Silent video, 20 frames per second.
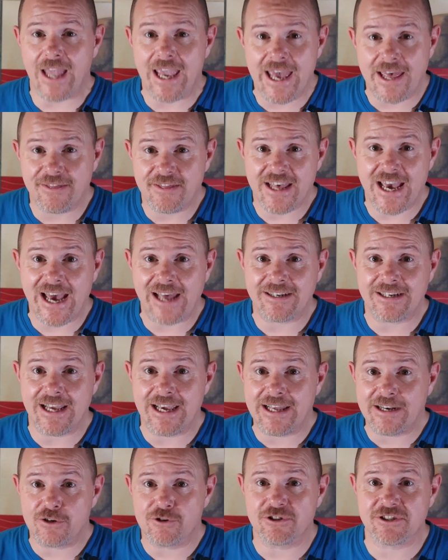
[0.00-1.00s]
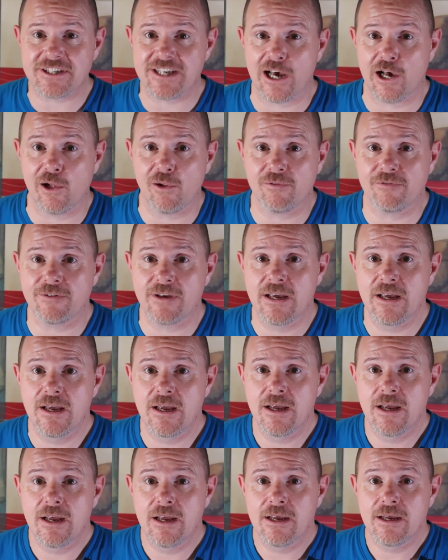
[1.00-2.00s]
And that inner self
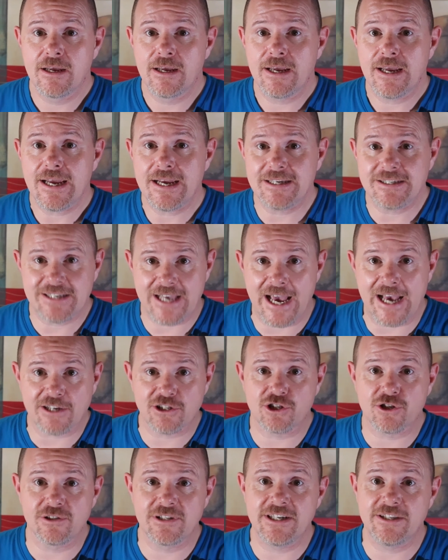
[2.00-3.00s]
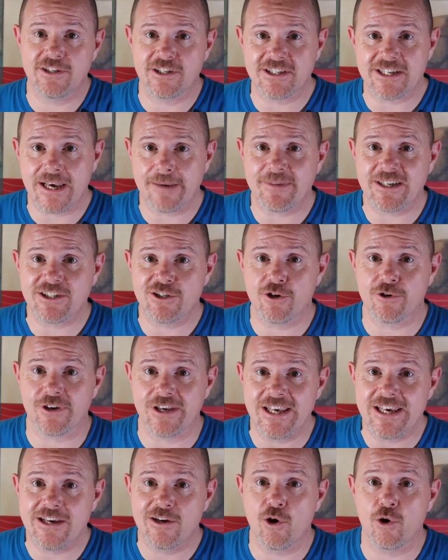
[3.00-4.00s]
is actually the same as your
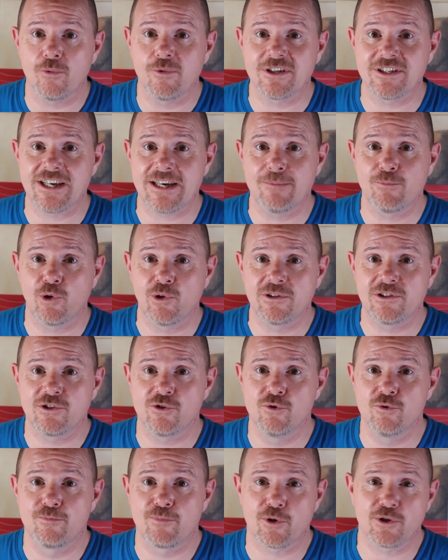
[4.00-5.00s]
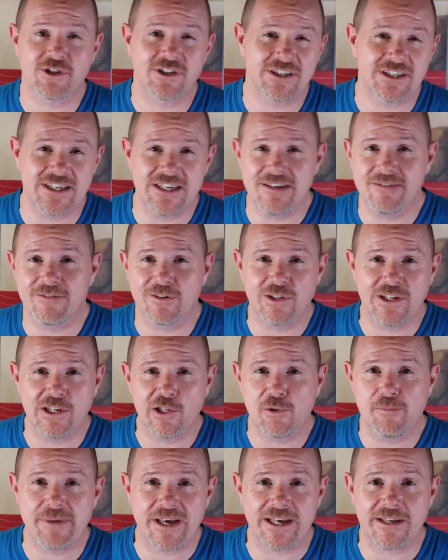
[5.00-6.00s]
ego was able to perceive a
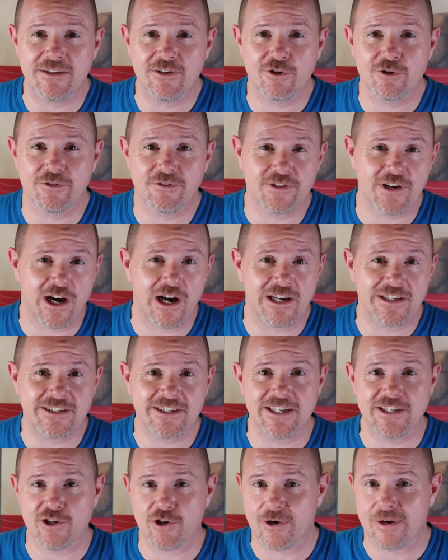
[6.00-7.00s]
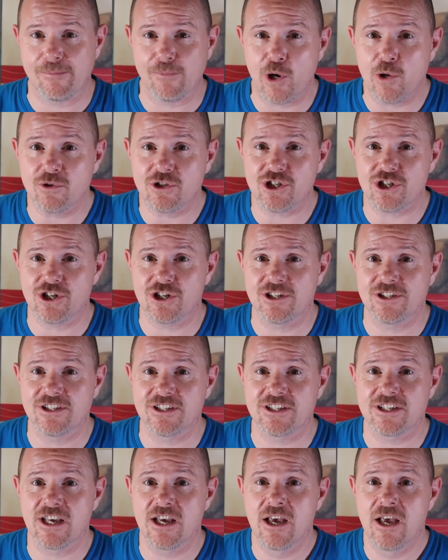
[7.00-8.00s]
little bit your thoughts and your
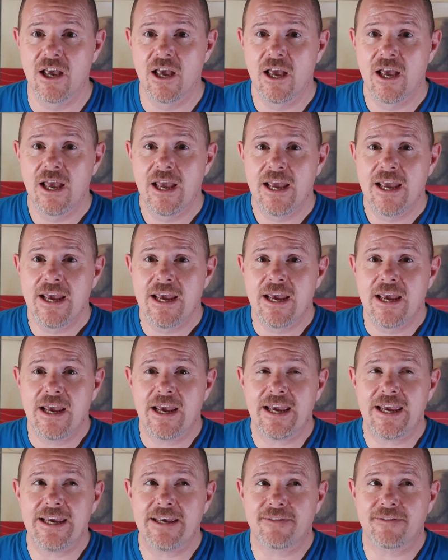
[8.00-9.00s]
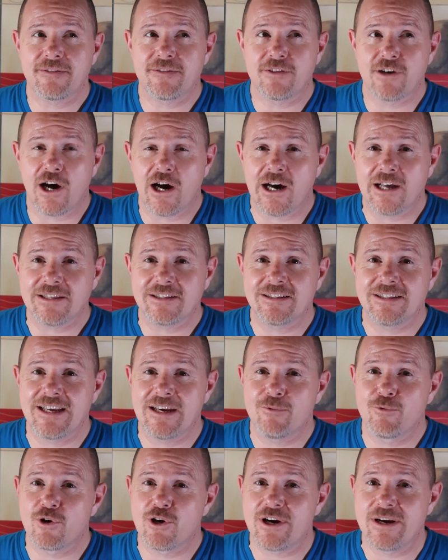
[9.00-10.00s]
emotions. It thought
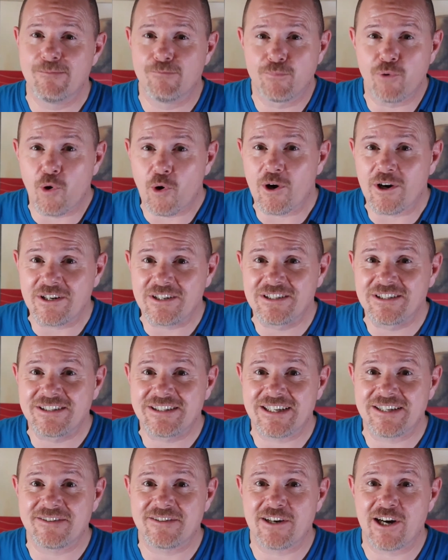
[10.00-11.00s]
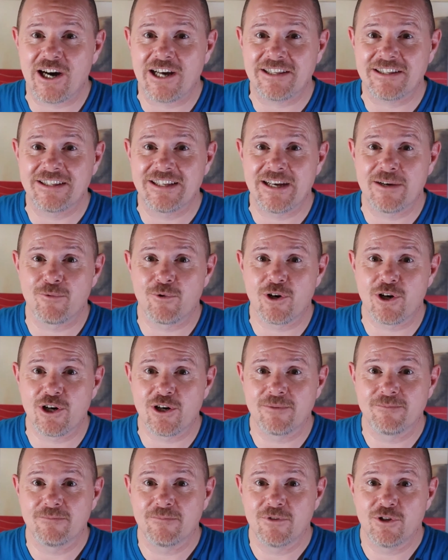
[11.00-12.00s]
they were important, it thought they
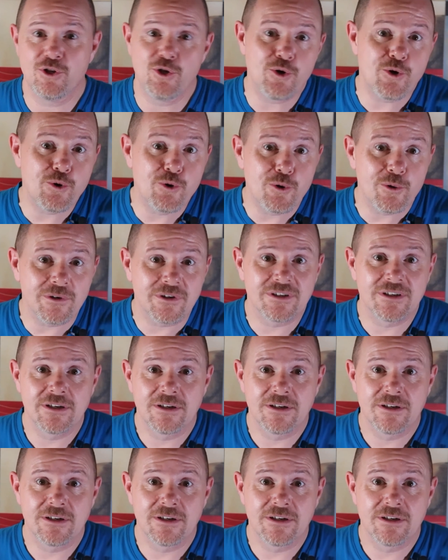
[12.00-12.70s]
were you,